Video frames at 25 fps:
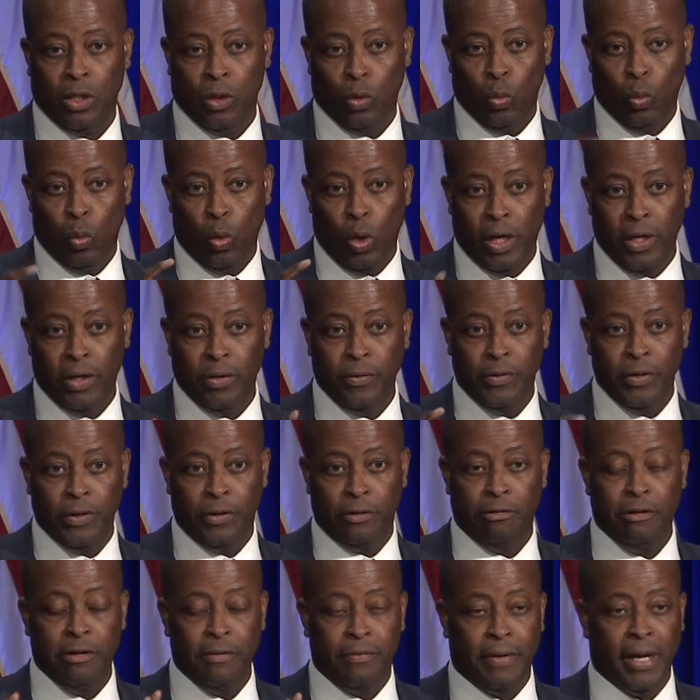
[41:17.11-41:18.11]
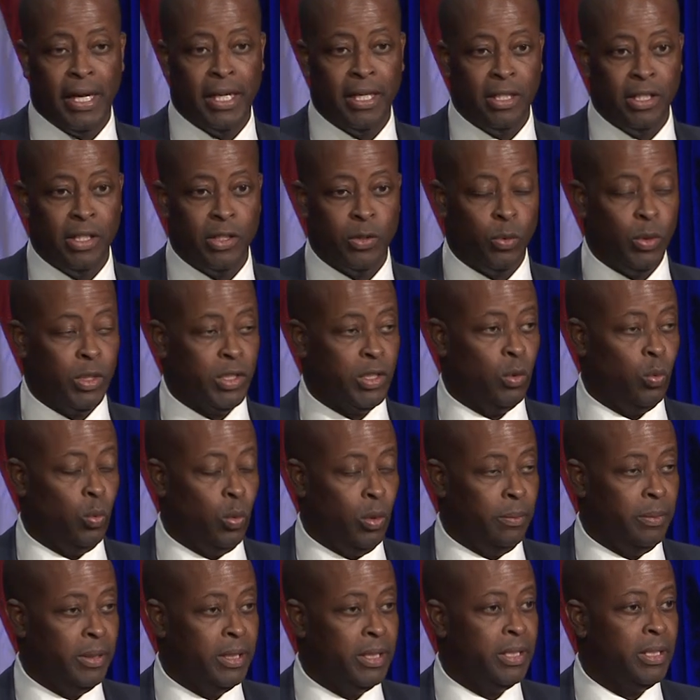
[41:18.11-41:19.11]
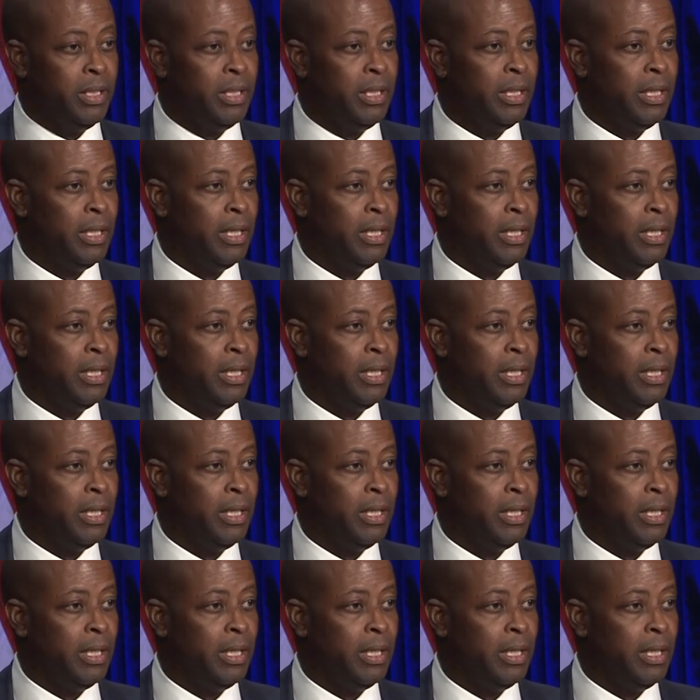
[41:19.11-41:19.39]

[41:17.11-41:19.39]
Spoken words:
one of the three finalists was a woman.